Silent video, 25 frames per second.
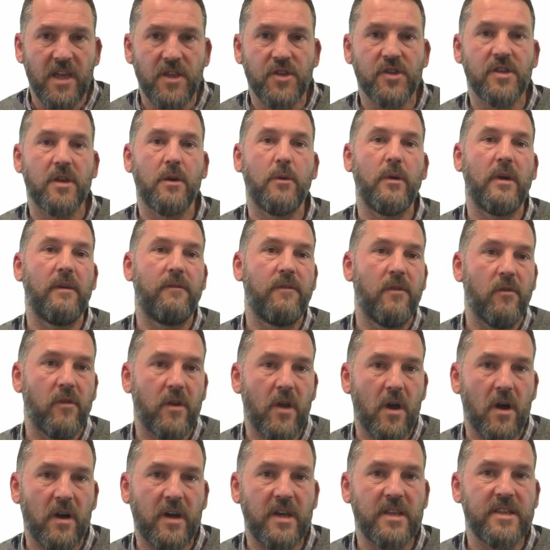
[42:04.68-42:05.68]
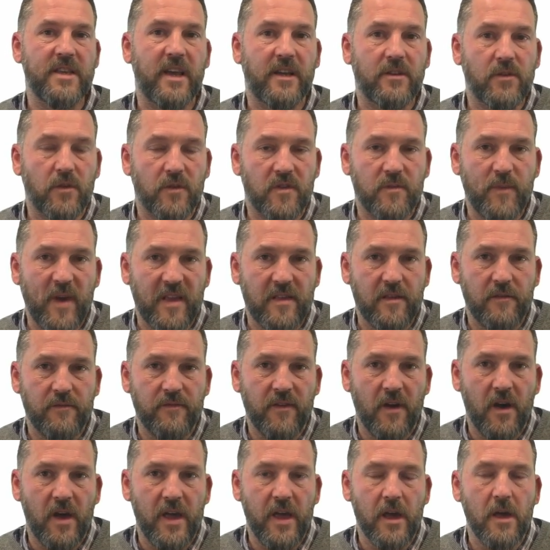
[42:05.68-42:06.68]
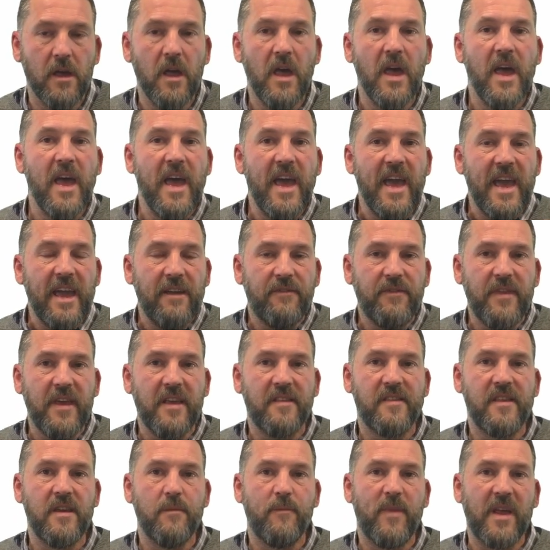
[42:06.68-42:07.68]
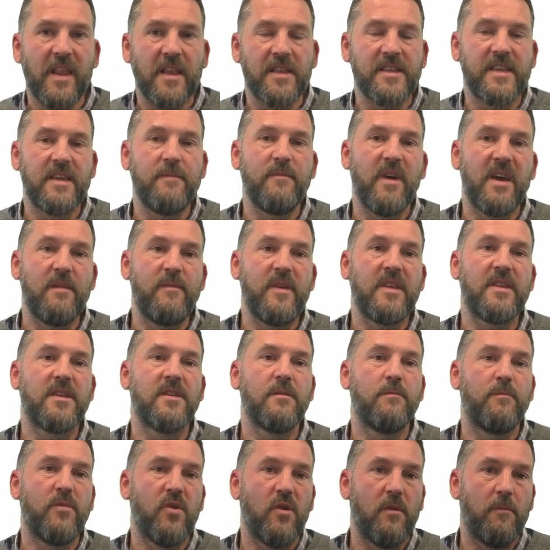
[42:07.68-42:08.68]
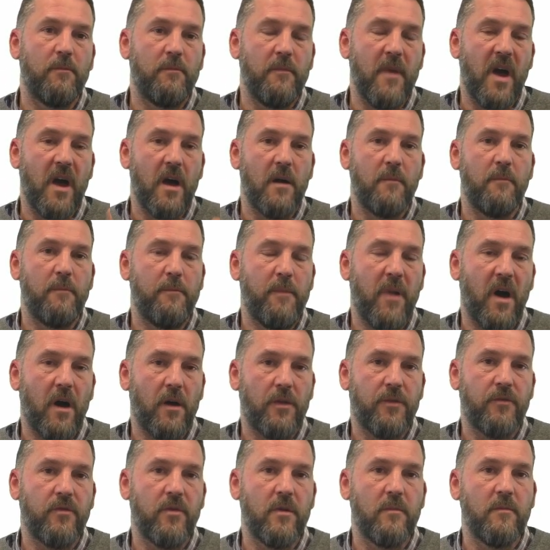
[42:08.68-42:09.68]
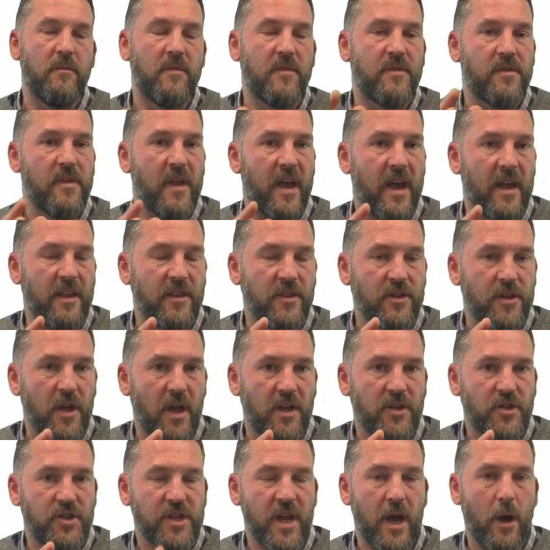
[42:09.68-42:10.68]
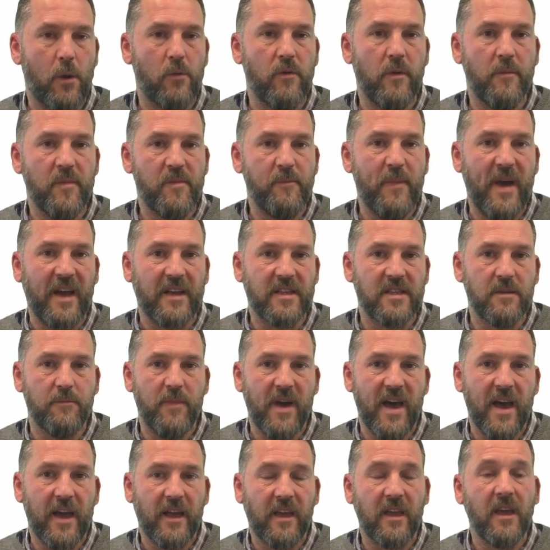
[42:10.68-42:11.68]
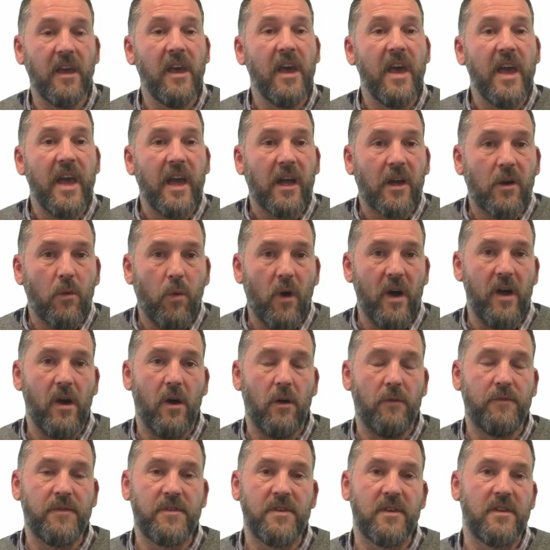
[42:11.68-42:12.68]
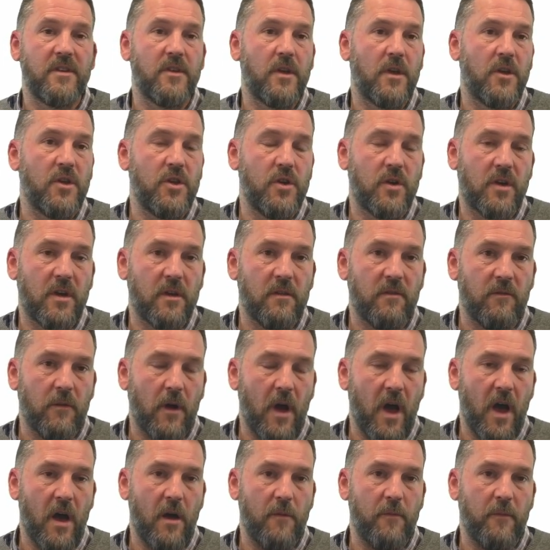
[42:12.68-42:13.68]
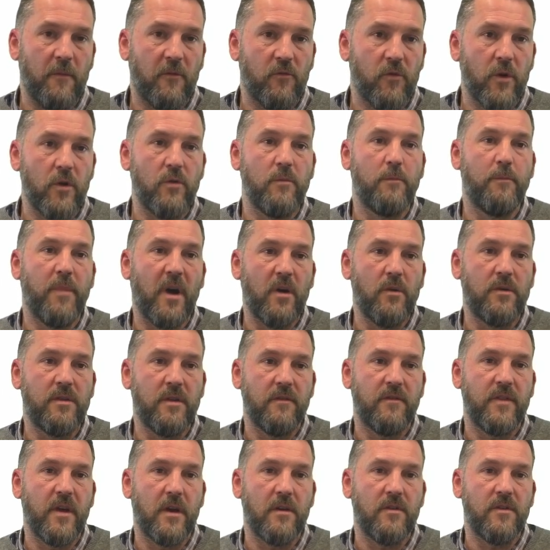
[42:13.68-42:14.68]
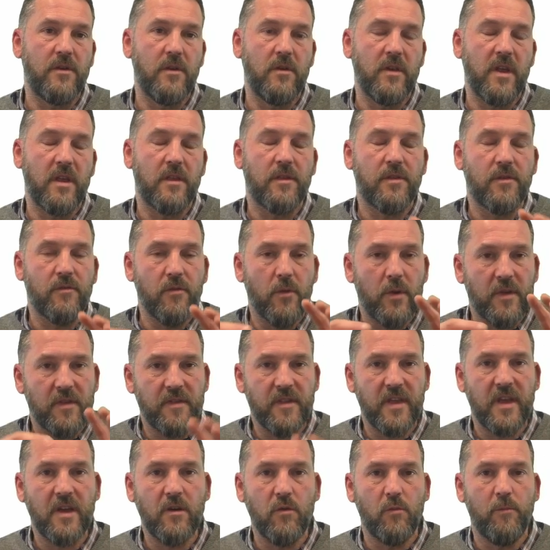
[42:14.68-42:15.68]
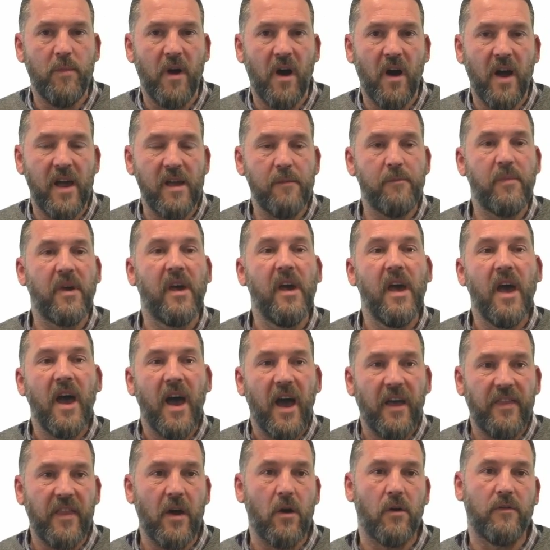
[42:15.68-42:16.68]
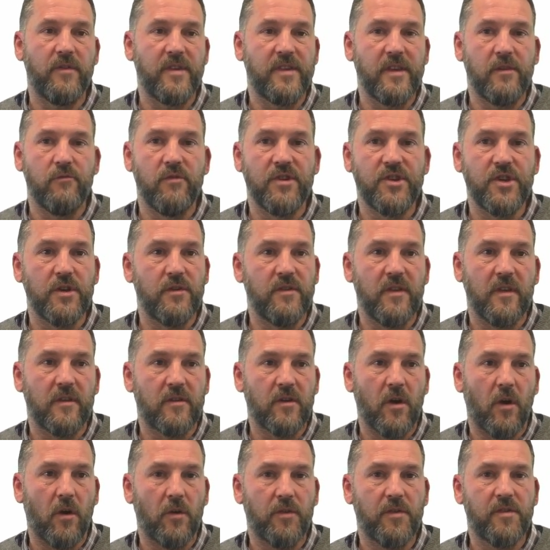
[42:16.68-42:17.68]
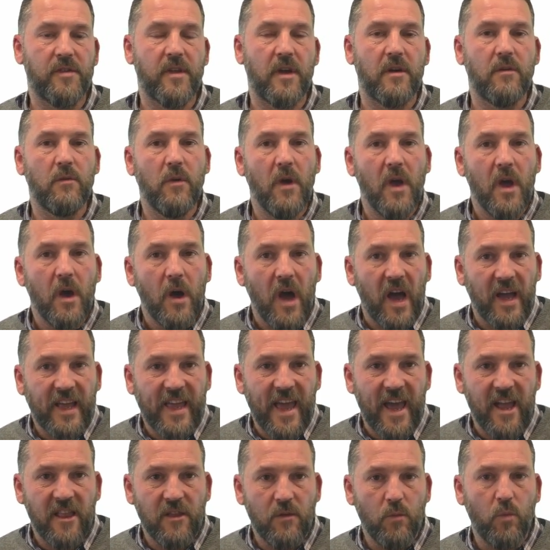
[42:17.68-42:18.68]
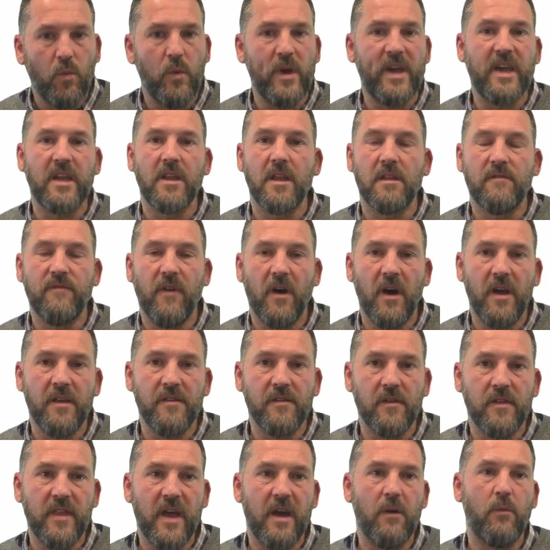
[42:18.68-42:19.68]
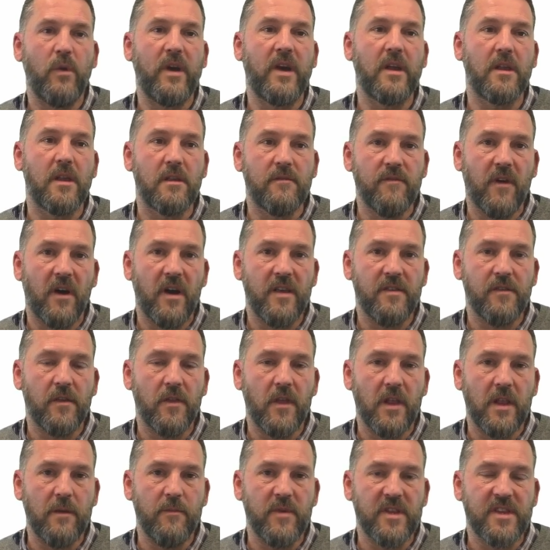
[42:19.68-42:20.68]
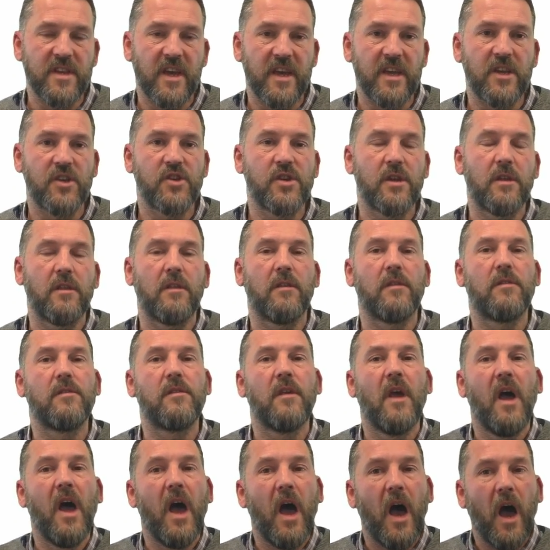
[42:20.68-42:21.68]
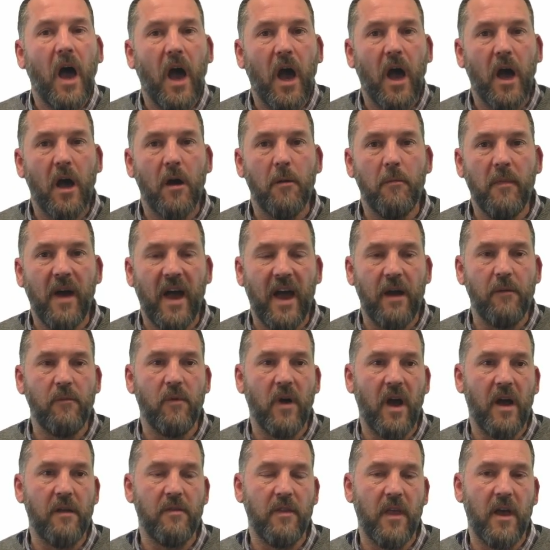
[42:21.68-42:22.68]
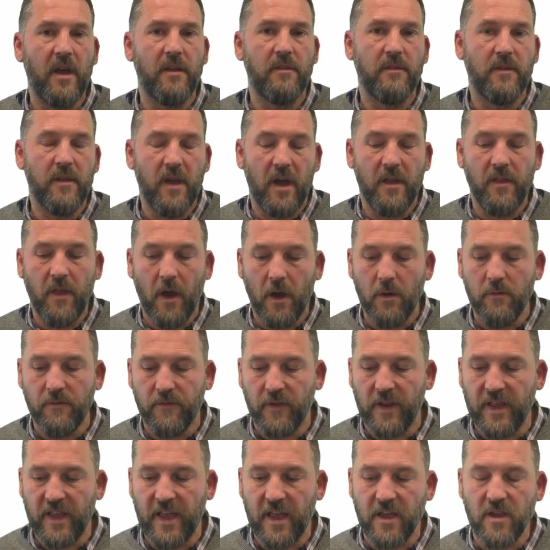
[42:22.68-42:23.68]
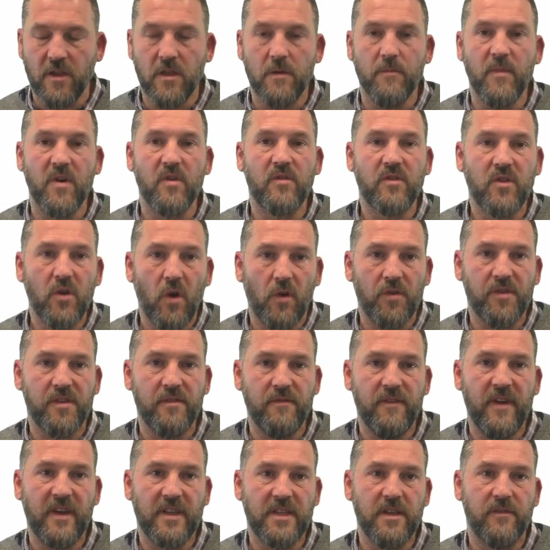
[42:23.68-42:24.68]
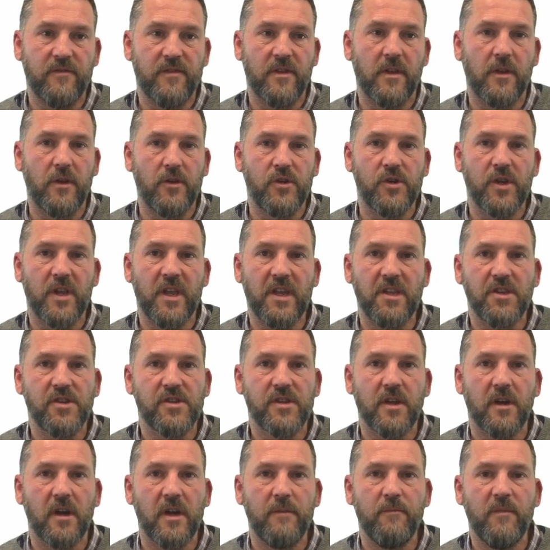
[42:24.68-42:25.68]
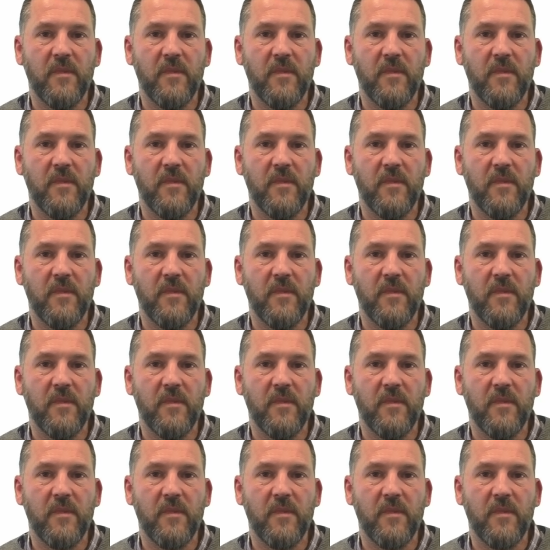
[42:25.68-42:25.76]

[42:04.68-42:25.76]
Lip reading: so if you're an architect or specifier, if there's the ability maybe to put bathrooms and shower room back to back, quite often you can route both of those units through a single pipe, and that obviously reduces costs. So again, we can advise on that, we can advise on the limitations, and hopefully get you the most cost-effective solution each time.